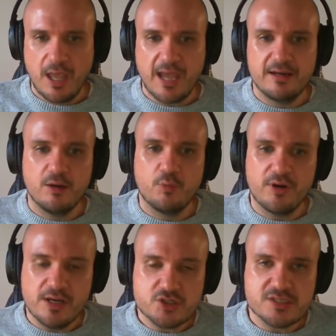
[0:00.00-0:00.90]
And
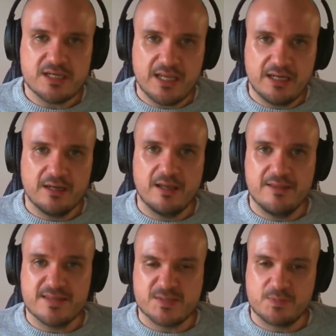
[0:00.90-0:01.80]
we're interested in
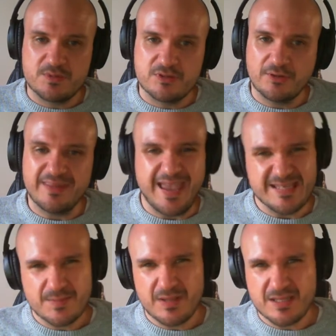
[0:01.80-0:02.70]
this, not the
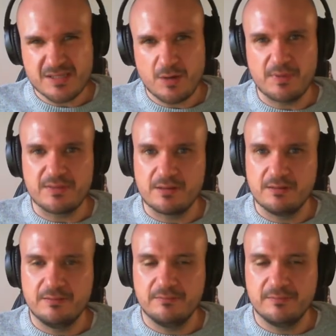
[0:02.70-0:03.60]
estimate necessarily, but
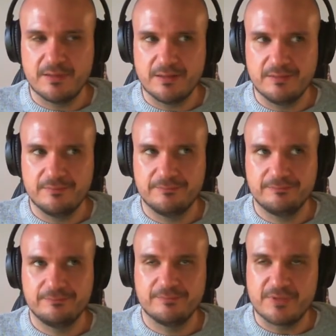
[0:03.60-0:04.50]
the
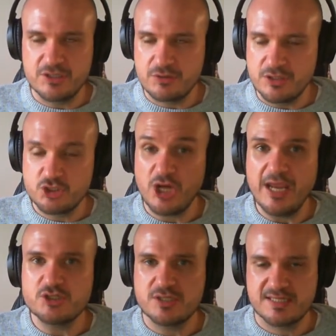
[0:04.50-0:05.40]

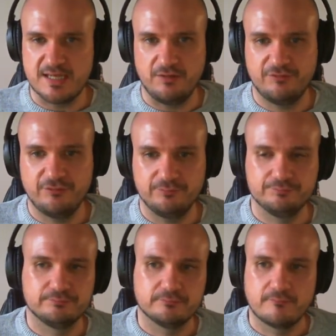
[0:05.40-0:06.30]
change itself.
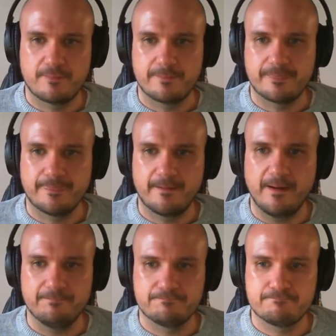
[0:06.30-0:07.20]
Okay.